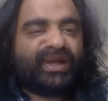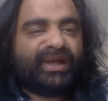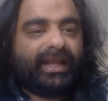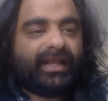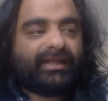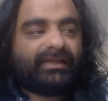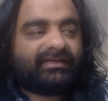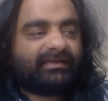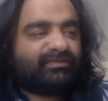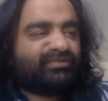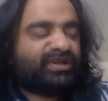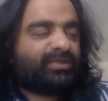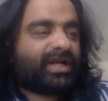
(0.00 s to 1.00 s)
might take
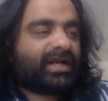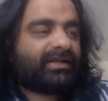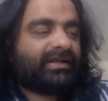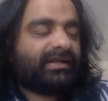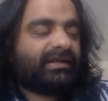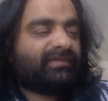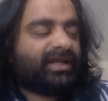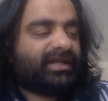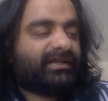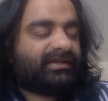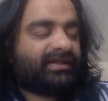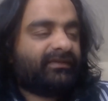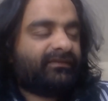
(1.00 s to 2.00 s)
us. The practical
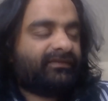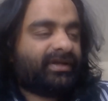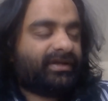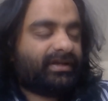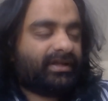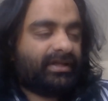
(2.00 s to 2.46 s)
way is if